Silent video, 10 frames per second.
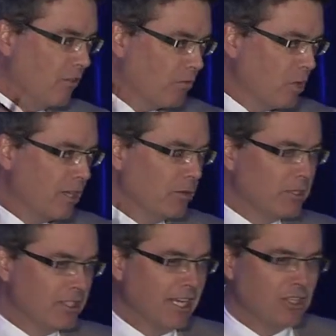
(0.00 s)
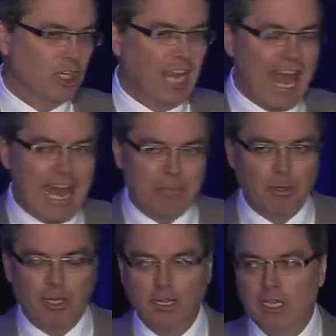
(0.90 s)
of what it would say should
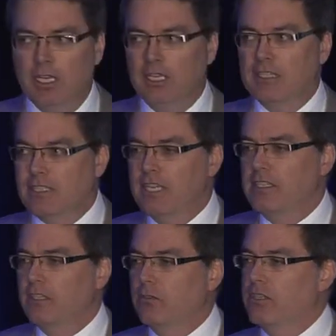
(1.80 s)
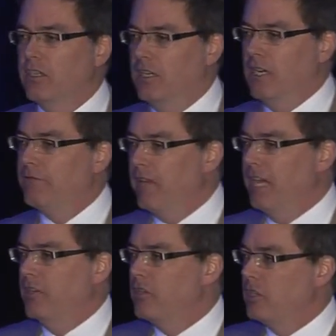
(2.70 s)
happen, it says that there was enough
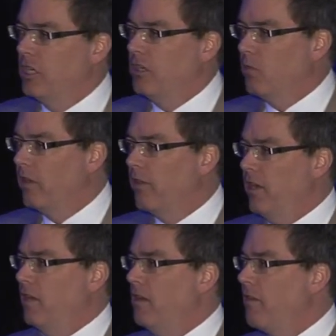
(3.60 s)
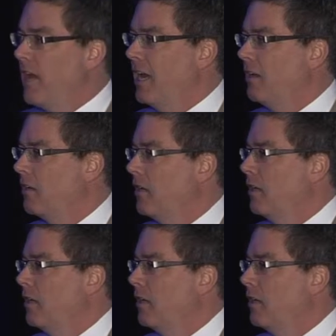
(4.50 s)
energy within that